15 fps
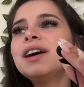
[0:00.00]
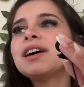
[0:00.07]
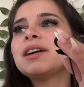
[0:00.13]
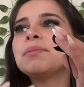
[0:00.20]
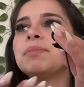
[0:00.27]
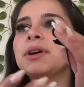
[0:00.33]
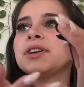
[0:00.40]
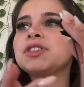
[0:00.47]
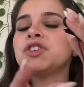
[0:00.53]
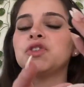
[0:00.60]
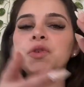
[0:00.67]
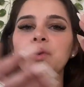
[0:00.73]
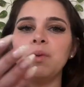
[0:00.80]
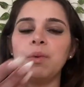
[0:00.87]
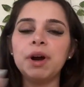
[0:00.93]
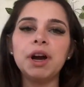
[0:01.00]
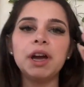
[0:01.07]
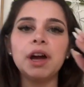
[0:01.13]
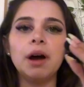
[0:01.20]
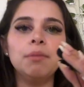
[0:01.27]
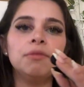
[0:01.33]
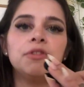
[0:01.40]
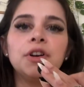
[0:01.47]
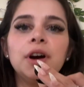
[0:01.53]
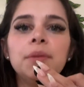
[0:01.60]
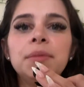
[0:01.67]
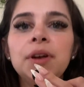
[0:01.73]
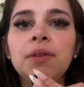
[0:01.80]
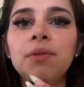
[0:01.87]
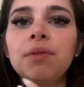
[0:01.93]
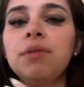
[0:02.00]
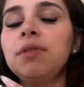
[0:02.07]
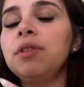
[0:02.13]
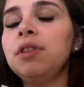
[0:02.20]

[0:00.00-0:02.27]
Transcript: compared to where I come from and,